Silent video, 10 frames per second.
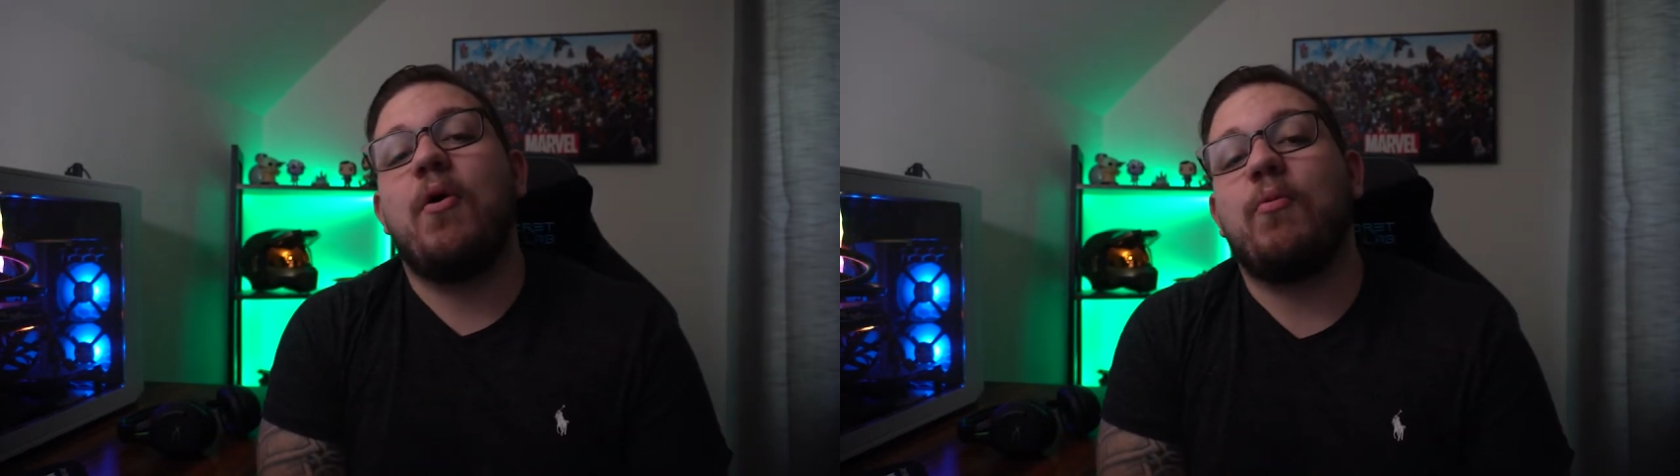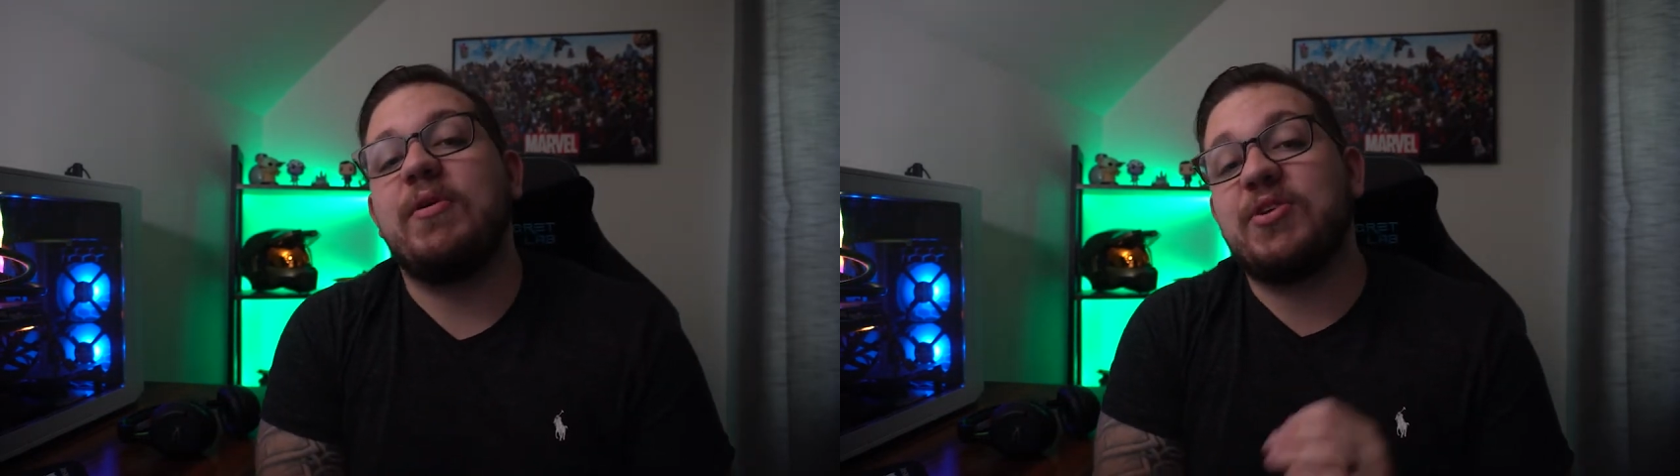
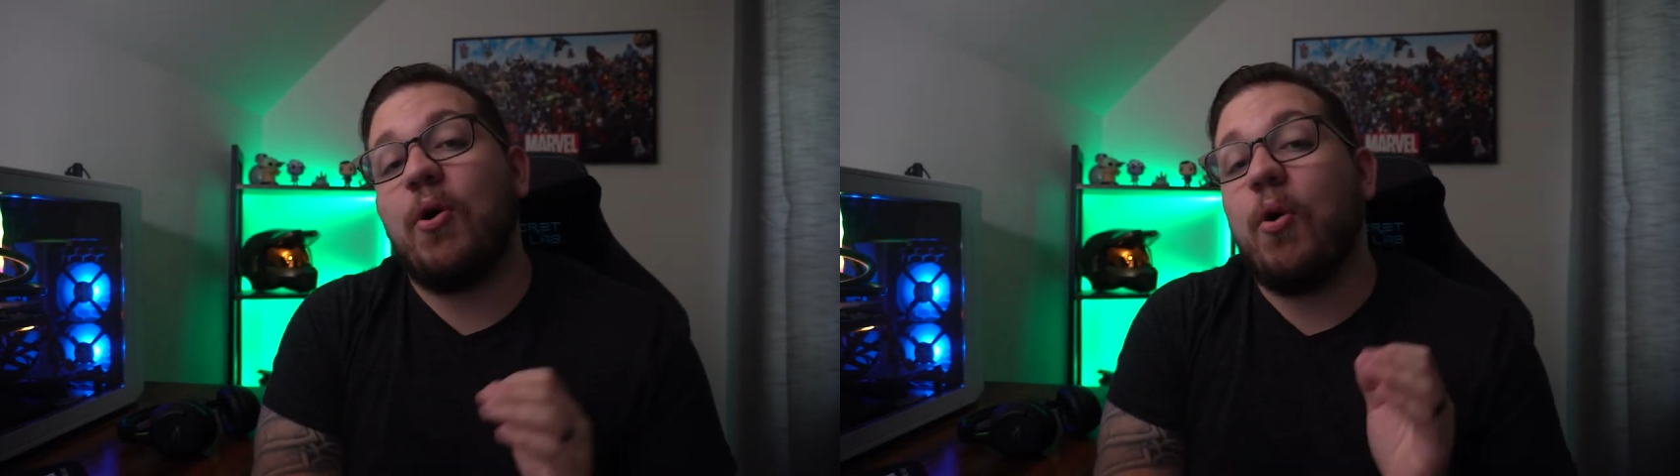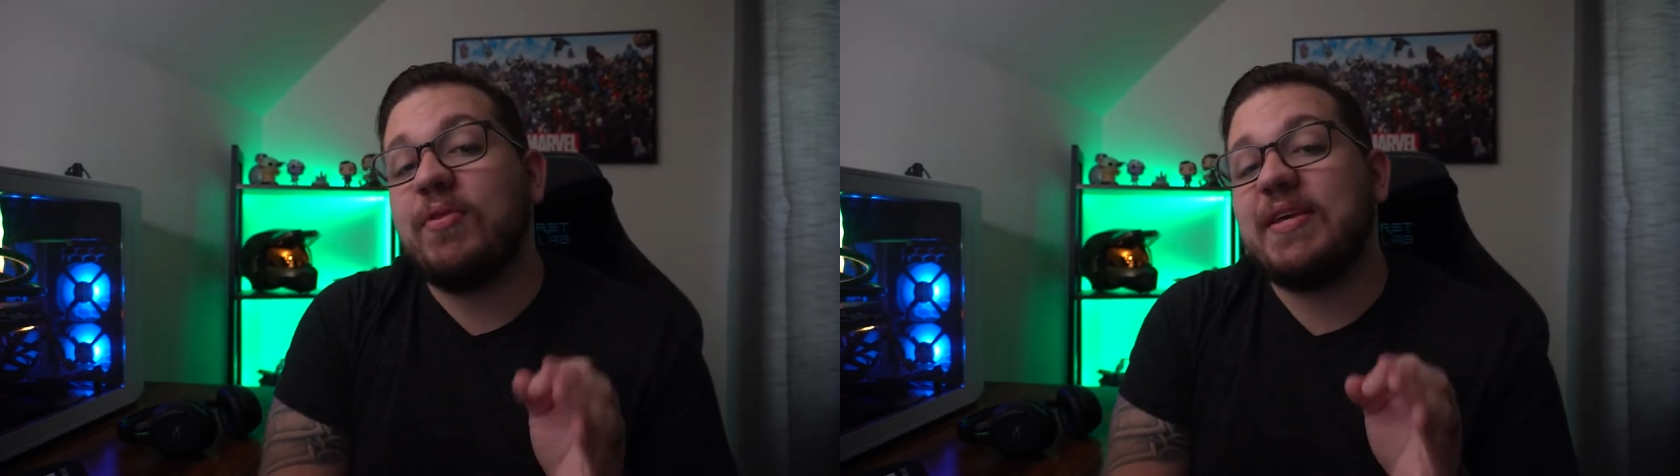which
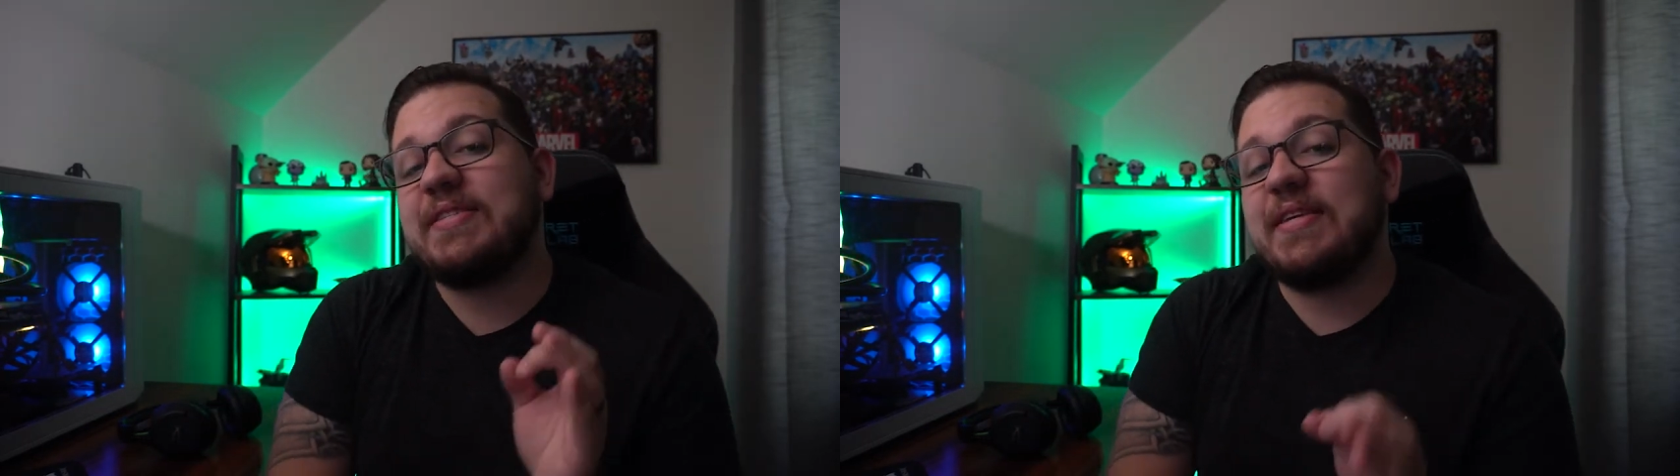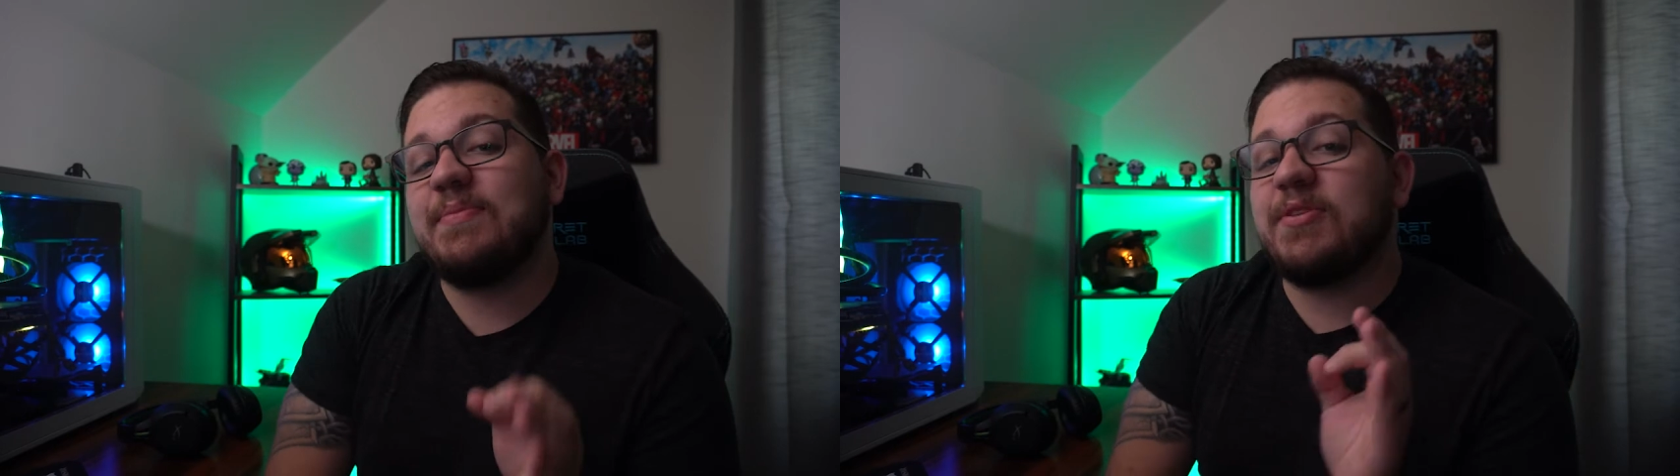only
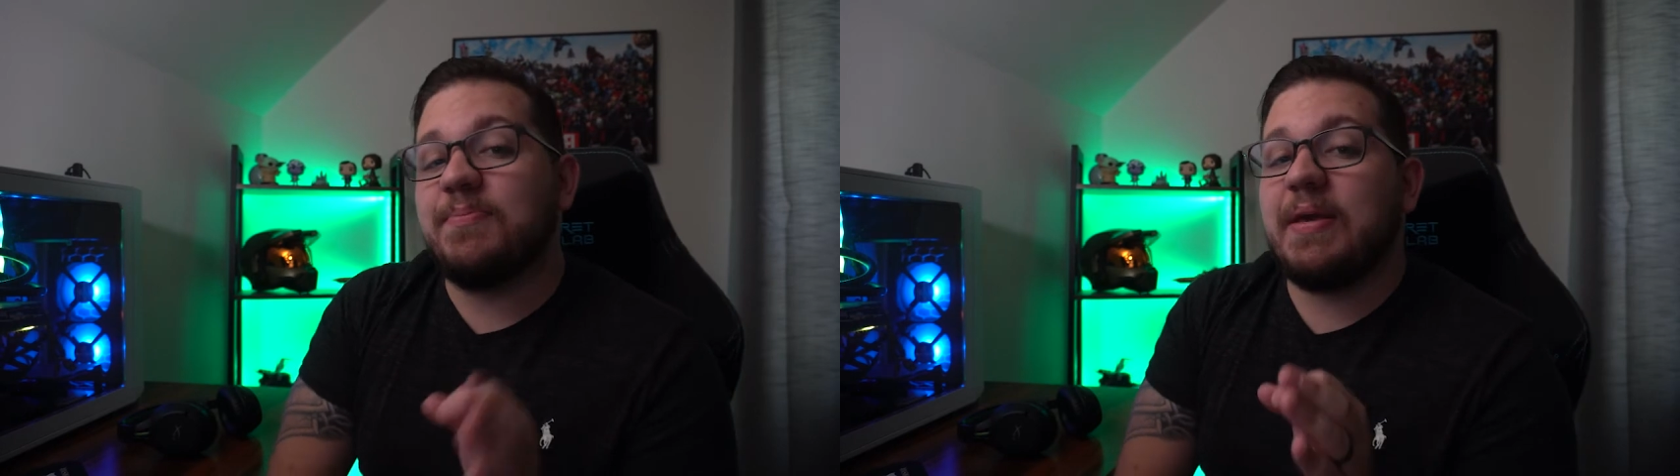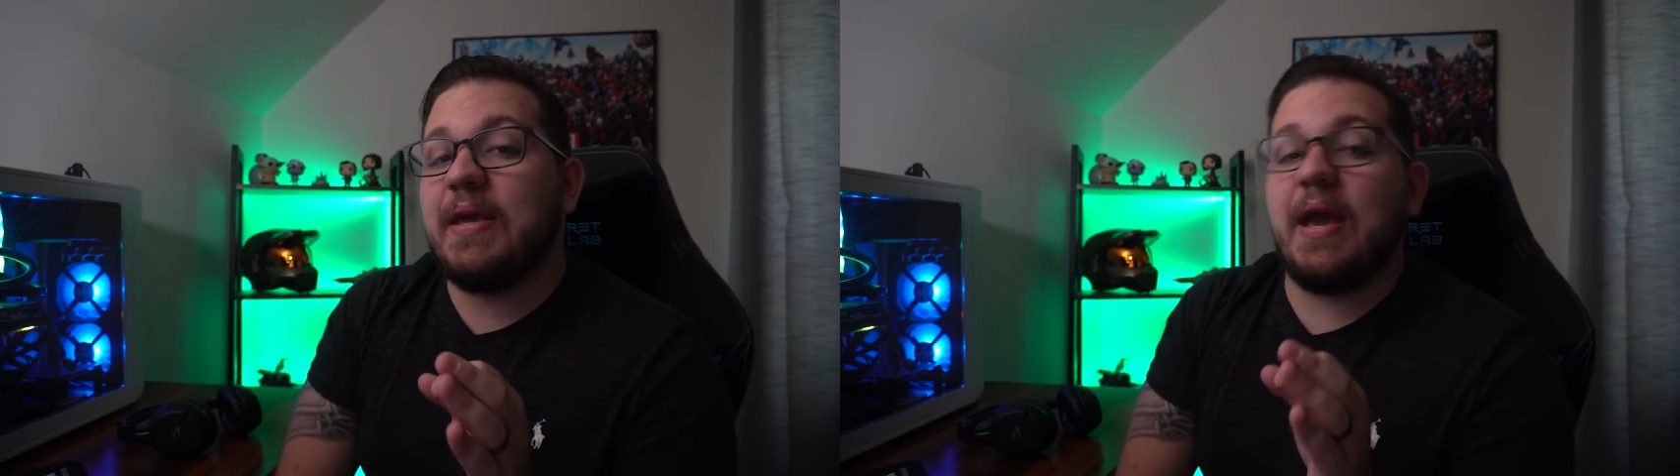seems to
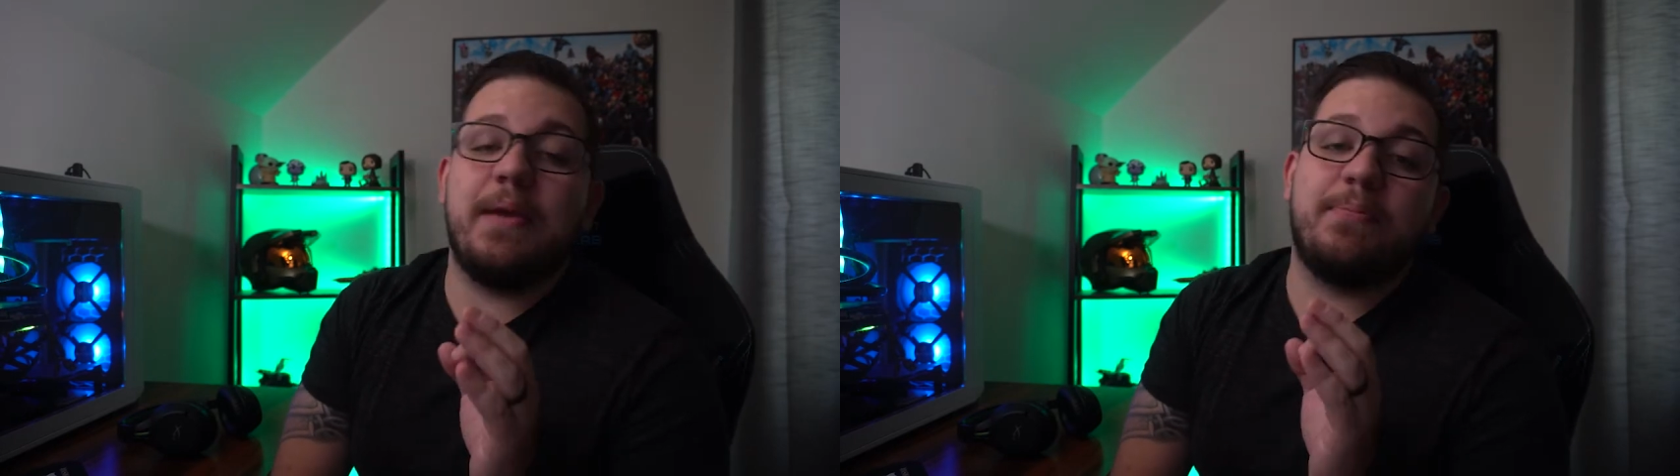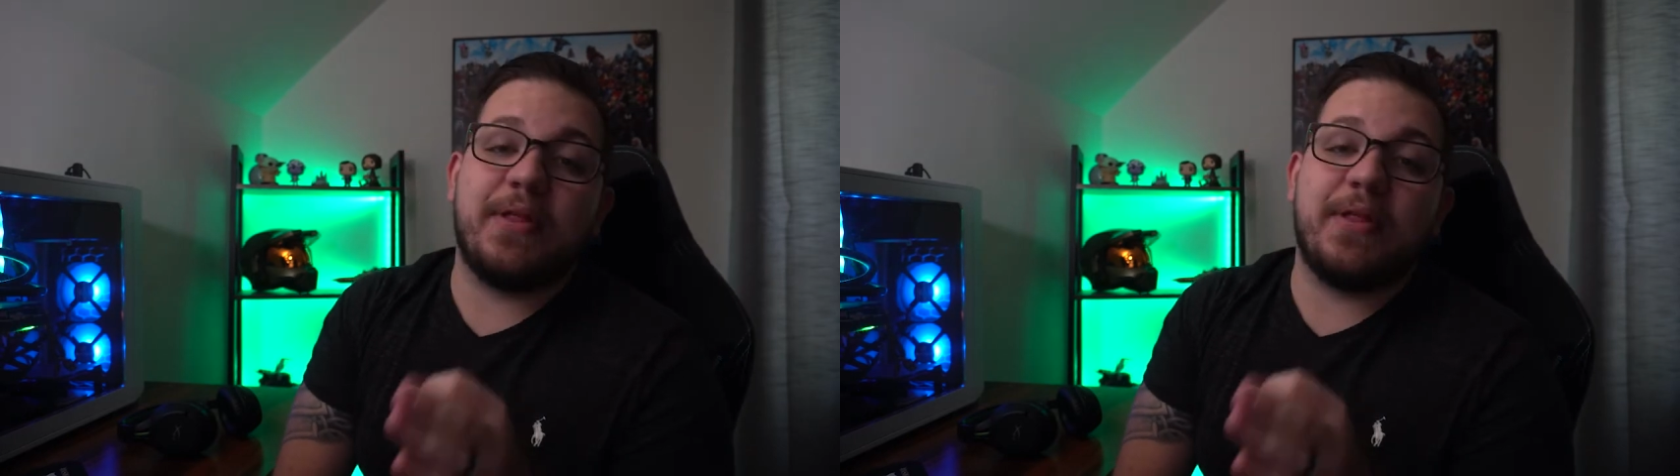be a